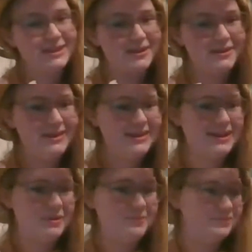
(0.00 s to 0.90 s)
So,
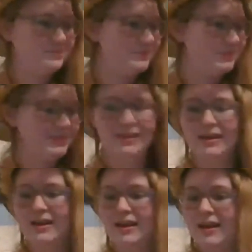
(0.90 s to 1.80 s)
you know.
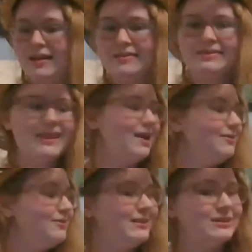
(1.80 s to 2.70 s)

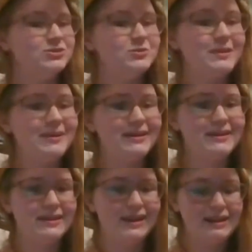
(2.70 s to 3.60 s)
Now this will be the
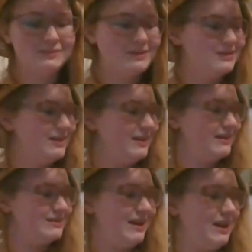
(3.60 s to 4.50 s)
next
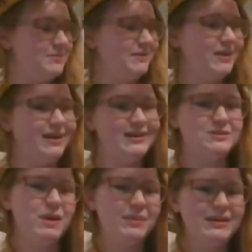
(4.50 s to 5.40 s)
miscellaneous item I've got.
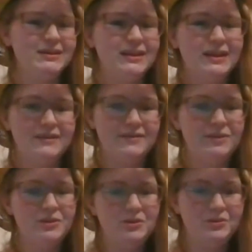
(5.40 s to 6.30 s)
Is probably
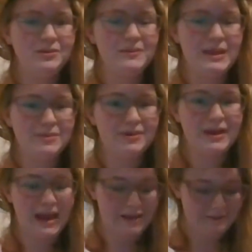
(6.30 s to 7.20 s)
few you people
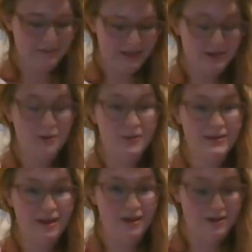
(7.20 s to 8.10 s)
could know
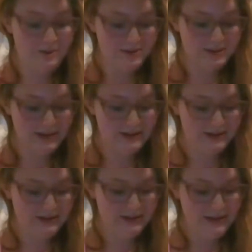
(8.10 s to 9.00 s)
what they are most
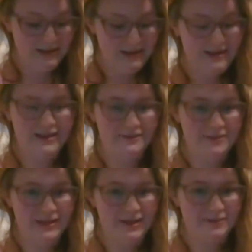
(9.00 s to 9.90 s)
likely
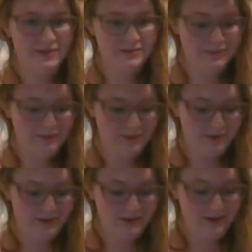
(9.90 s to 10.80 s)
and played with them
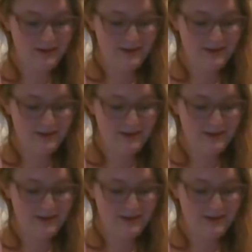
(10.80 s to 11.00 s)
before.